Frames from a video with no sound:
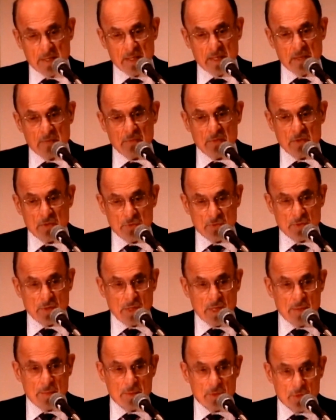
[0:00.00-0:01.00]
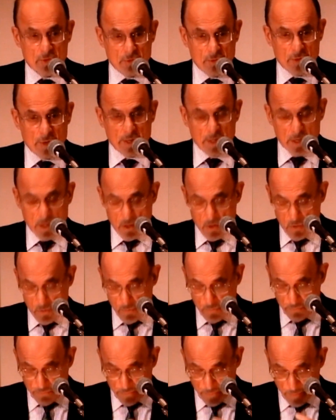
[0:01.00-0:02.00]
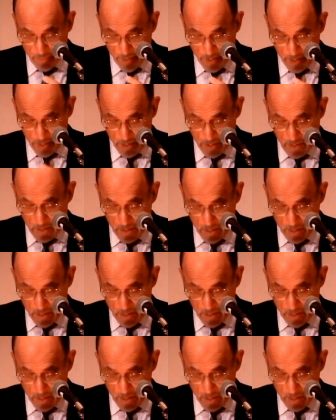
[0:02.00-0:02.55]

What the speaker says: any of these dilemmas strike home for me.